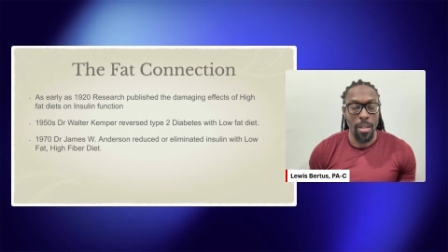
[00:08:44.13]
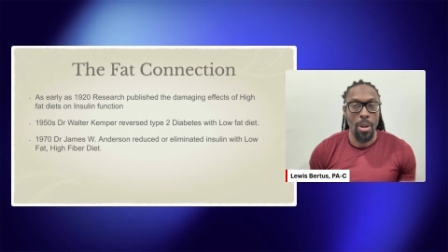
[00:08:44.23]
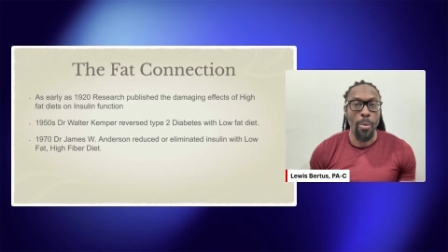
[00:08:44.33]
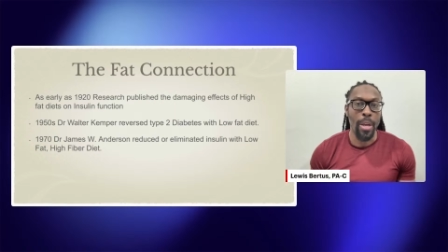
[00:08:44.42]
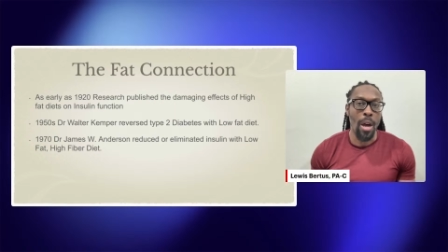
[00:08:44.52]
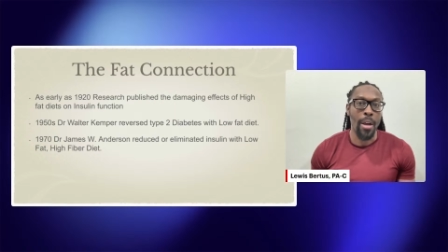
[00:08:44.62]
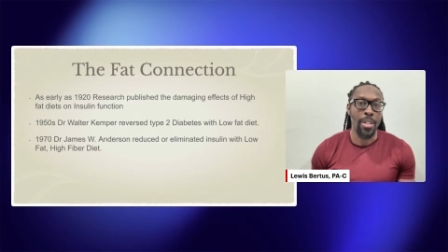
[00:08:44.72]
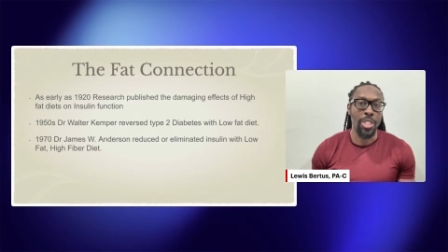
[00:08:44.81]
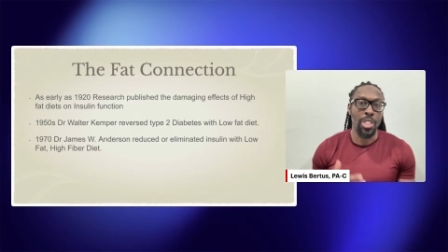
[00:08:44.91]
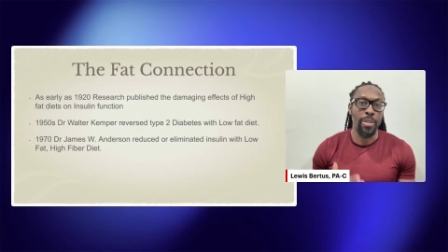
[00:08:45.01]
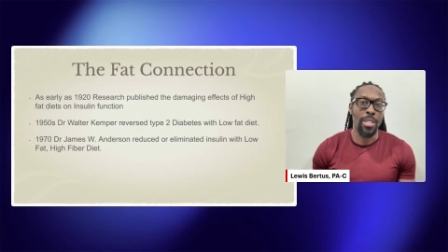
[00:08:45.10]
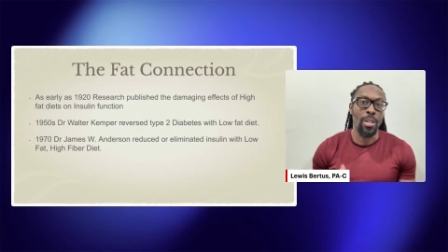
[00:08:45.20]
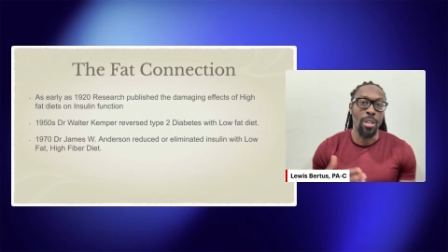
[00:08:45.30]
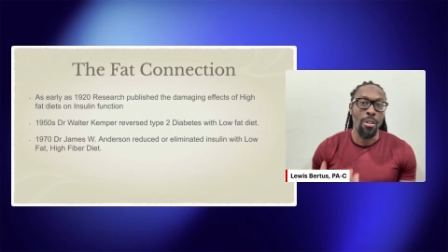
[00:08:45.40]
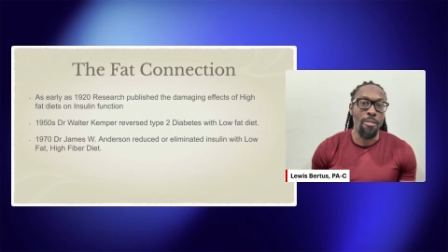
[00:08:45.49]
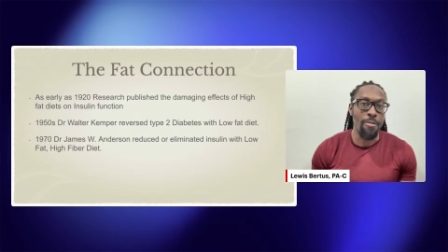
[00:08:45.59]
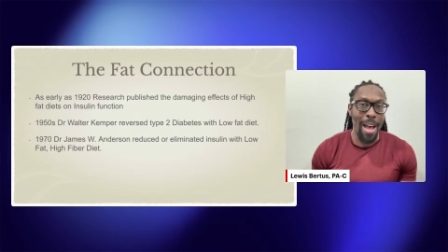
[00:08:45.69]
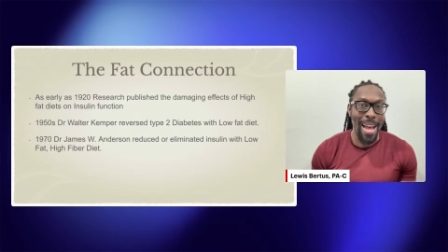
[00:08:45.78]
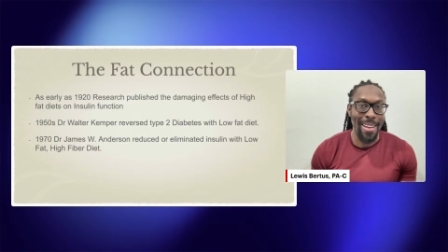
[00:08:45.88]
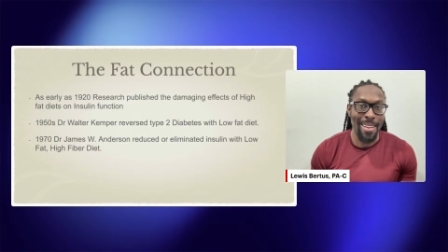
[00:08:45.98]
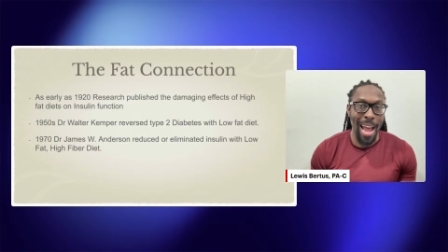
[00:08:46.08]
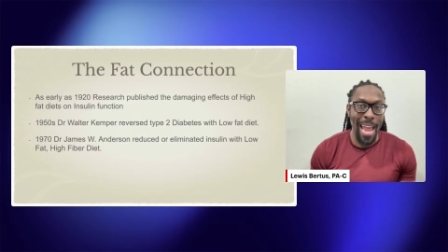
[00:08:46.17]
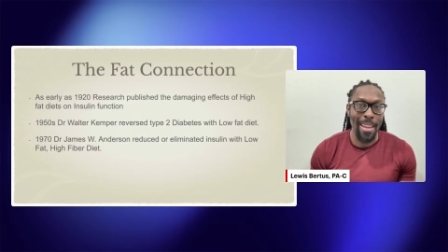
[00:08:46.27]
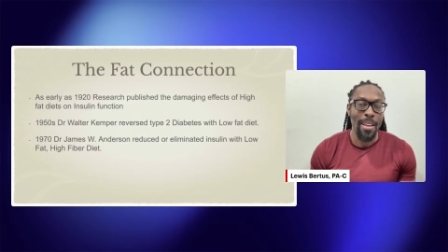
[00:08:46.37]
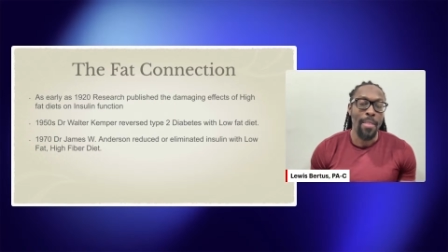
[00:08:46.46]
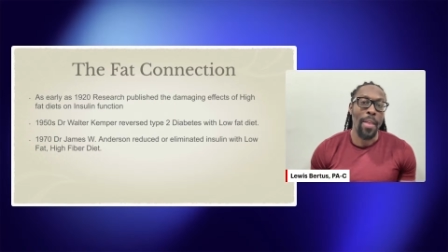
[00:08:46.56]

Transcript: going on a strict low-fat diet